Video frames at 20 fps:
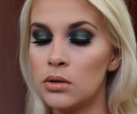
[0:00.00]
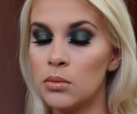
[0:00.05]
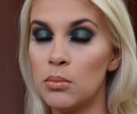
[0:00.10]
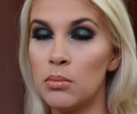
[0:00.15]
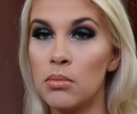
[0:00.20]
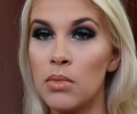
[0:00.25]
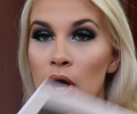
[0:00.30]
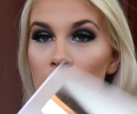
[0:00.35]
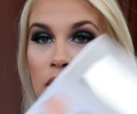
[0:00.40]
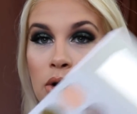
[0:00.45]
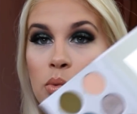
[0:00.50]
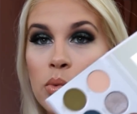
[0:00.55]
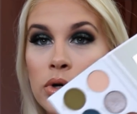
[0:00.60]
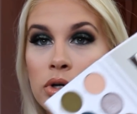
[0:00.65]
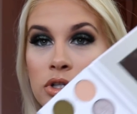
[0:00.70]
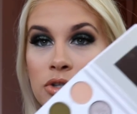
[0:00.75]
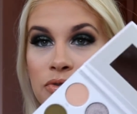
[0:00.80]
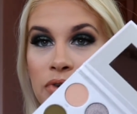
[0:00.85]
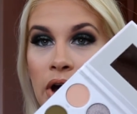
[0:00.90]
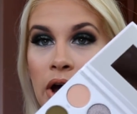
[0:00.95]
Mine
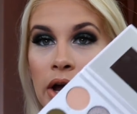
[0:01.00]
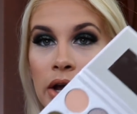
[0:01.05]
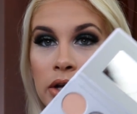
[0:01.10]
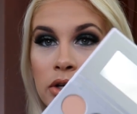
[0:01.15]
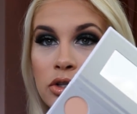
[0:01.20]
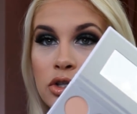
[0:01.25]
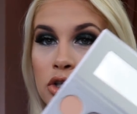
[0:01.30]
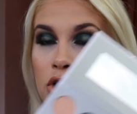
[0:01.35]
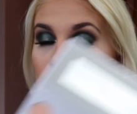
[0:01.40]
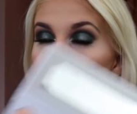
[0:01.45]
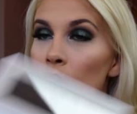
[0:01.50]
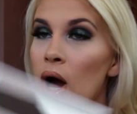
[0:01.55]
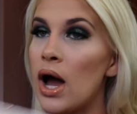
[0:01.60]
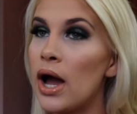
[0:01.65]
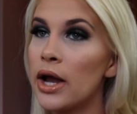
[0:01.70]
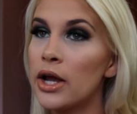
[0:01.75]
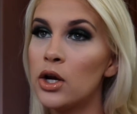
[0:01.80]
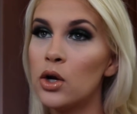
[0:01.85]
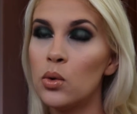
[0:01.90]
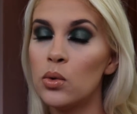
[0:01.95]
worked fine, so
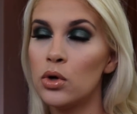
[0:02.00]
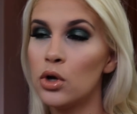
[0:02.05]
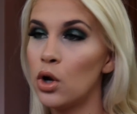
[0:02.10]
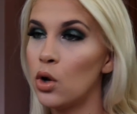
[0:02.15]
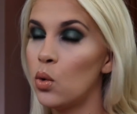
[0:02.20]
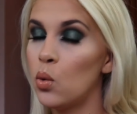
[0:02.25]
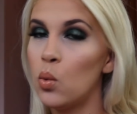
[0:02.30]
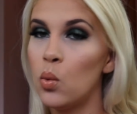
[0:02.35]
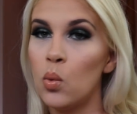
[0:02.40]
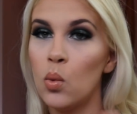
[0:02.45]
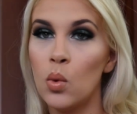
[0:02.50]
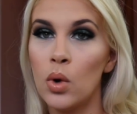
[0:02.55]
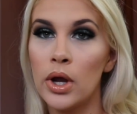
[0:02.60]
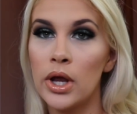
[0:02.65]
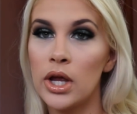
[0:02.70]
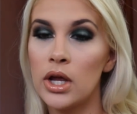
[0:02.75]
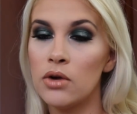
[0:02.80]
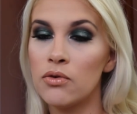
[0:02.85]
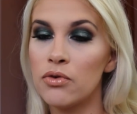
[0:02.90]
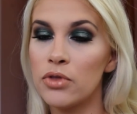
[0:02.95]
I don't know
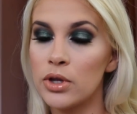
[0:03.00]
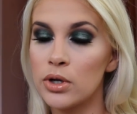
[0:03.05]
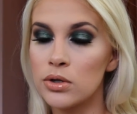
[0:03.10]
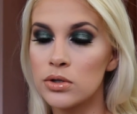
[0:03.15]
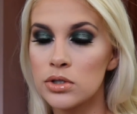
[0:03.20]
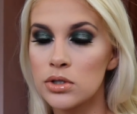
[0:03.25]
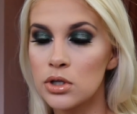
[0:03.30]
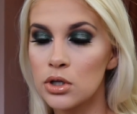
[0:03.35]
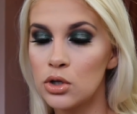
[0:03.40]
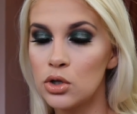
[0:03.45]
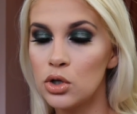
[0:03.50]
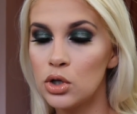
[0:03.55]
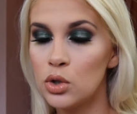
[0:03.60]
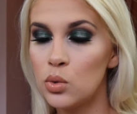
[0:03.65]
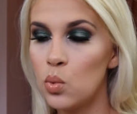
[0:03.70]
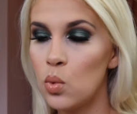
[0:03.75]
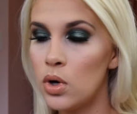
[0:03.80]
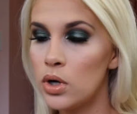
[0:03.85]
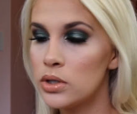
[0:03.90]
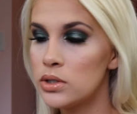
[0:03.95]
if there's
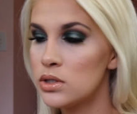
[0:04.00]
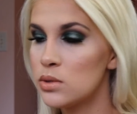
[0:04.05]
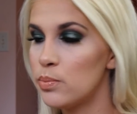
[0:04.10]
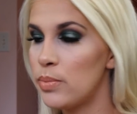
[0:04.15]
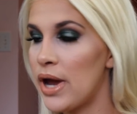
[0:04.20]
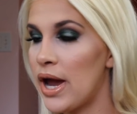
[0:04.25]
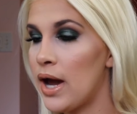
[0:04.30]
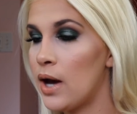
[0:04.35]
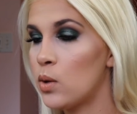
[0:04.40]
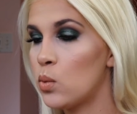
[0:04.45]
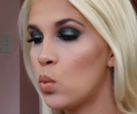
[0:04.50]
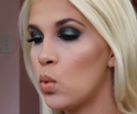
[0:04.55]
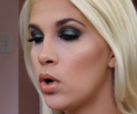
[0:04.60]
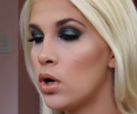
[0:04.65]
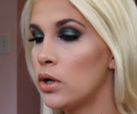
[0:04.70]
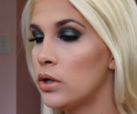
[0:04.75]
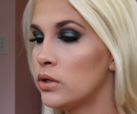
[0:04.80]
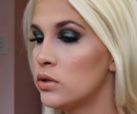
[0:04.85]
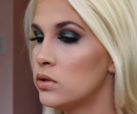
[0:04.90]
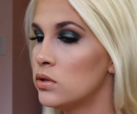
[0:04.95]
good ones, bad
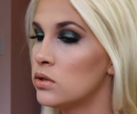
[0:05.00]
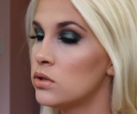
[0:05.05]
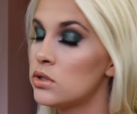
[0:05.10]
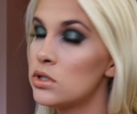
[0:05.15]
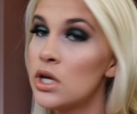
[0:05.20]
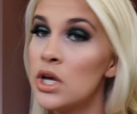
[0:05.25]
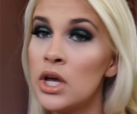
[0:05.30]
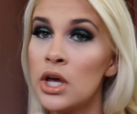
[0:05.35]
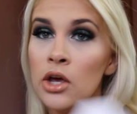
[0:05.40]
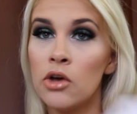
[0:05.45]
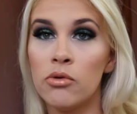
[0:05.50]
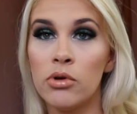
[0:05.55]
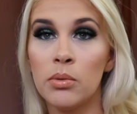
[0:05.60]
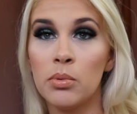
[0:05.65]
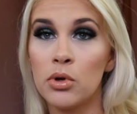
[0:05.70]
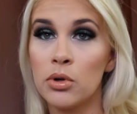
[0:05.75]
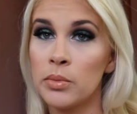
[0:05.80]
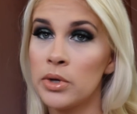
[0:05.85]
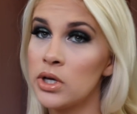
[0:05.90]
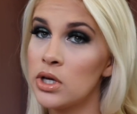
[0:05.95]
ones, if
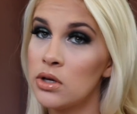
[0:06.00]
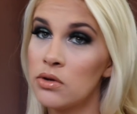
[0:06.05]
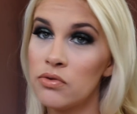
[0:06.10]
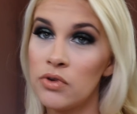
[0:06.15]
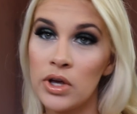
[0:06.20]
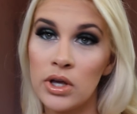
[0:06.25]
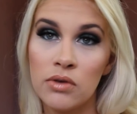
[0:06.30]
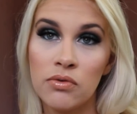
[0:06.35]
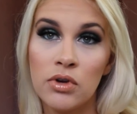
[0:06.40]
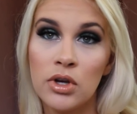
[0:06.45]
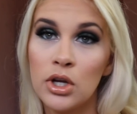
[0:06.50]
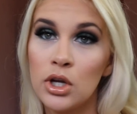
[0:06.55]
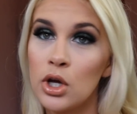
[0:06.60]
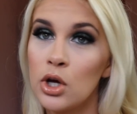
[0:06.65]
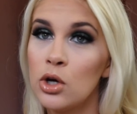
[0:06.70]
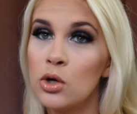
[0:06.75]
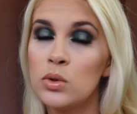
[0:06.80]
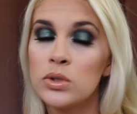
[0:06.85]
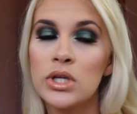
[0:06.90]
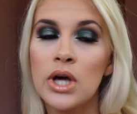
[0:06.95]
people are making fake
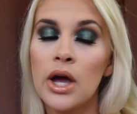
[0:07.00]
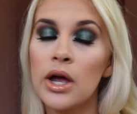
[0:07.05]
videos.